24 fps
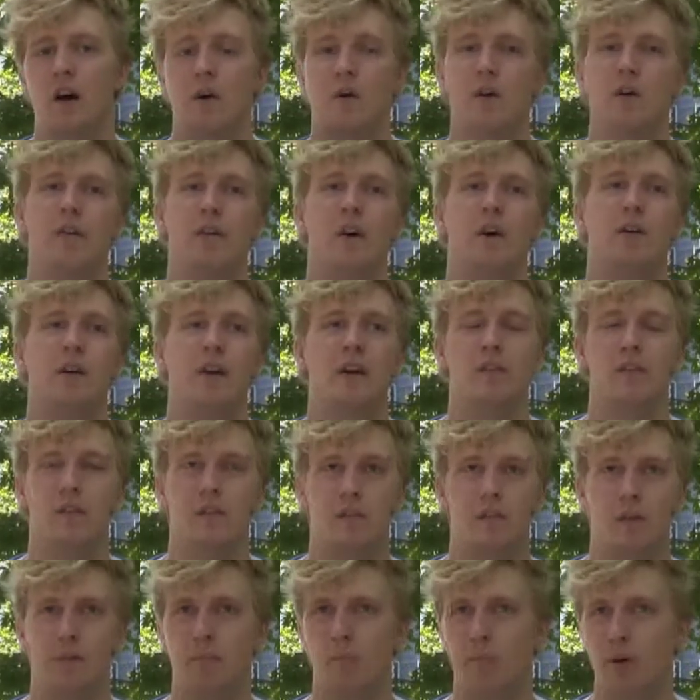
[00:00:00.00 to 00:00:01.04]
without giving
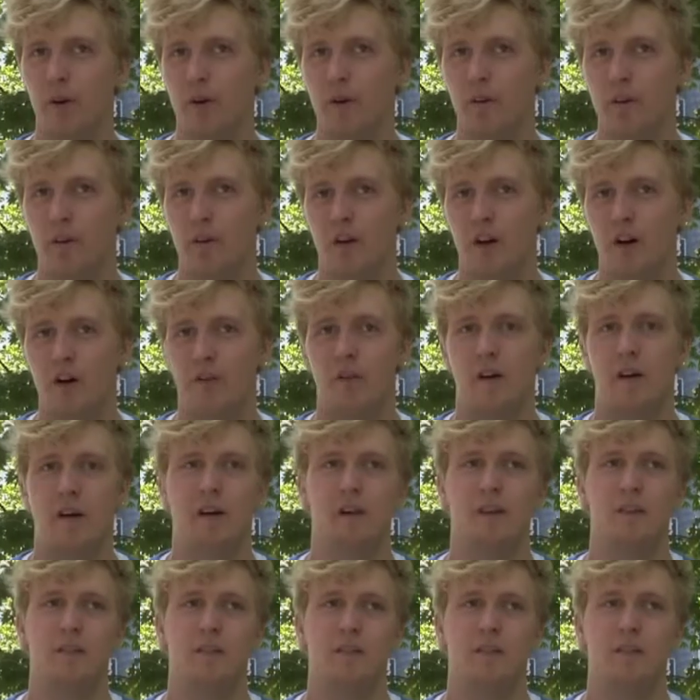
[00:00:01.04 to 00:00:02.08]
them the burden of
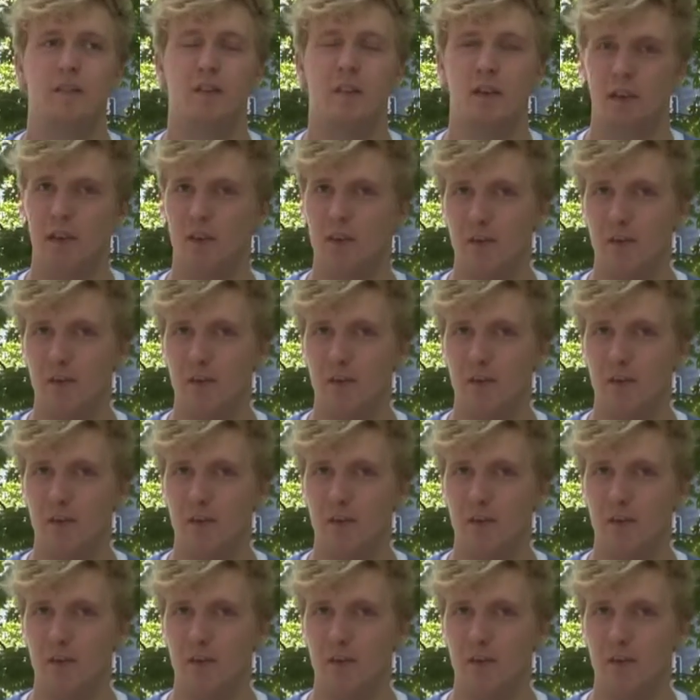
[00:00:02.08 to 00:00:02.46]
sitting